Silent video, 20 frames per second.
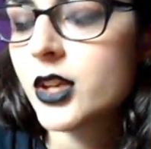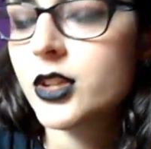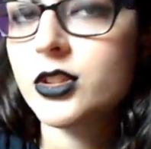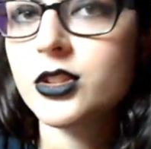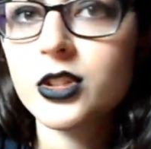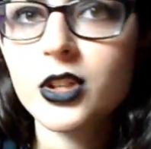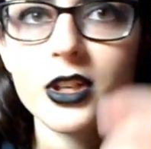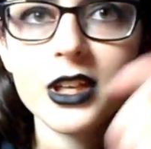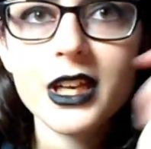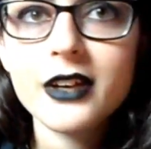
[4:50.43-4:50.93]

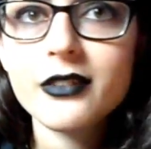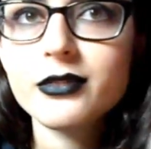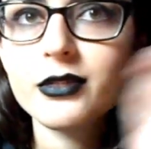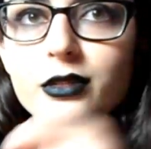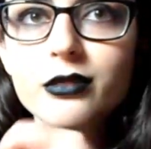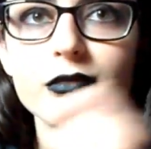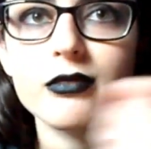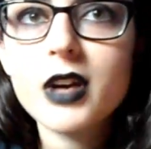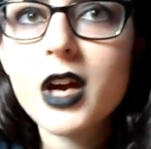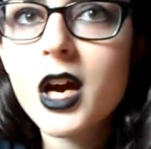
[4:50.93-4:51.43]
you don't have
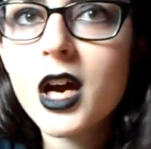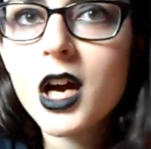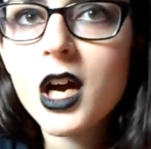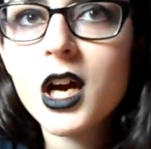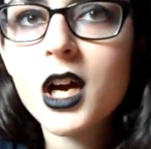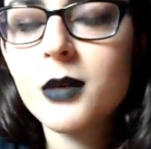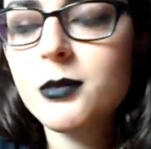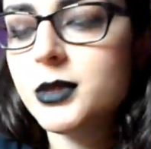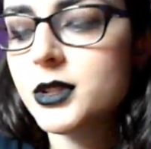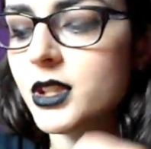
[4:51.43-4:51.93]
to
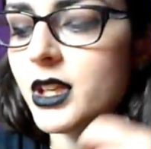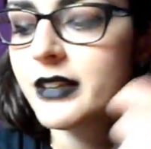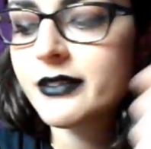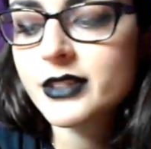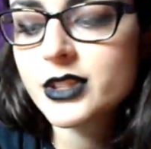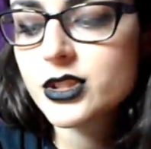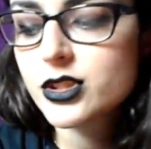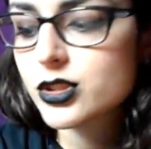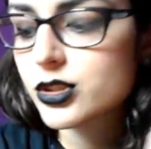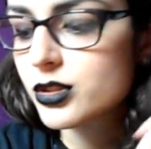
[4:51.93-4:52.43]
rub you don't
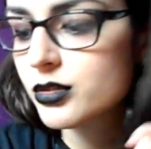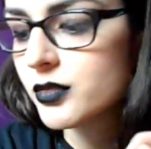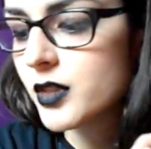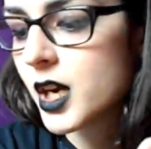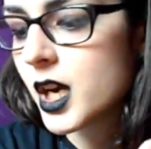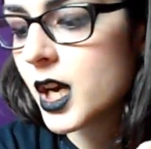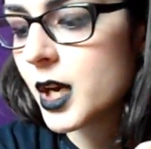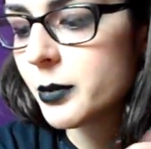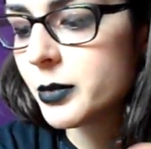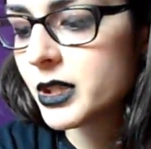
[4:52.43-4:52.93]
have to
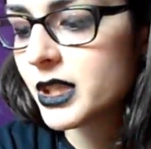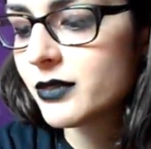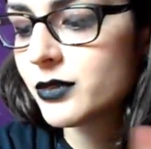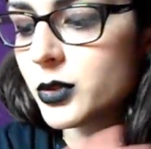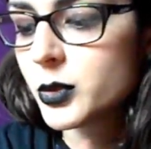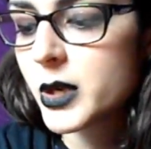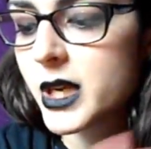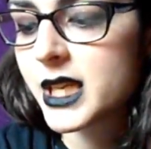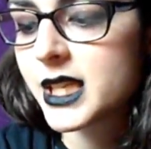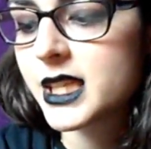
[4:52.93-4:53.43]
scrub you don't have
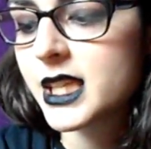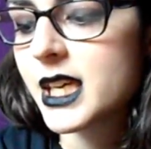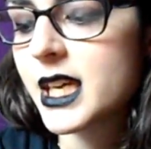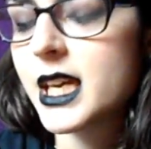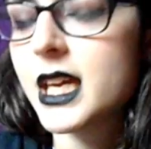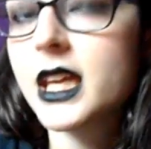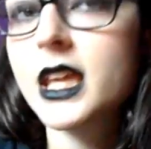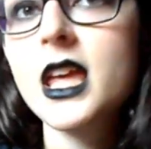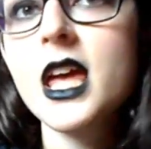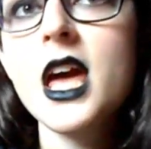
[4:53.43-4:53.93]
to do
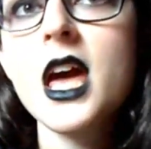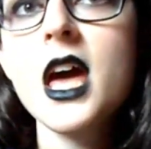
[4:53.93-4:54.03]
anything